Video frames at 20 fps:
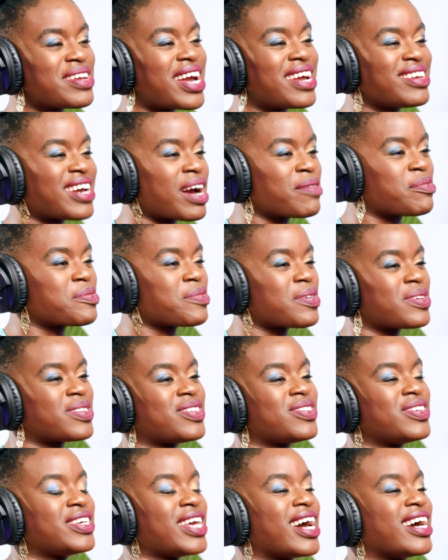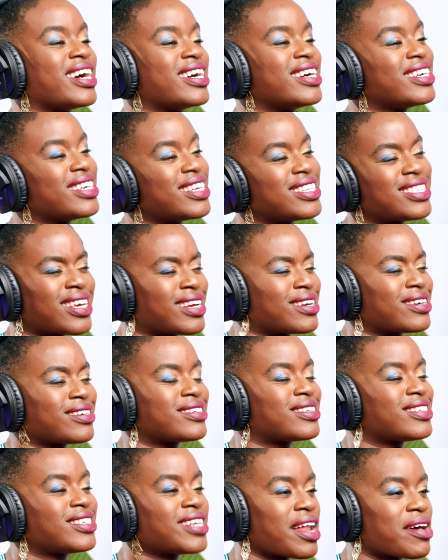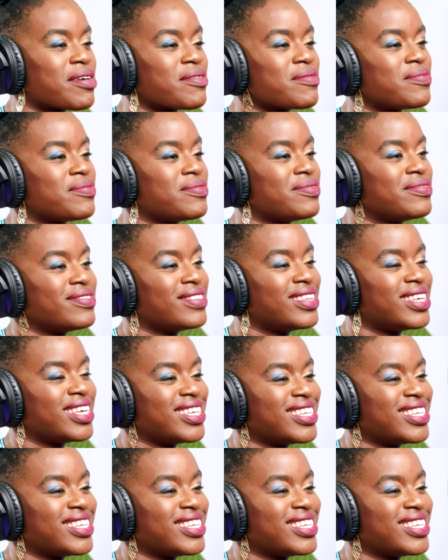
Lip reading: how you got proposed to, yeah. It's like, shut up.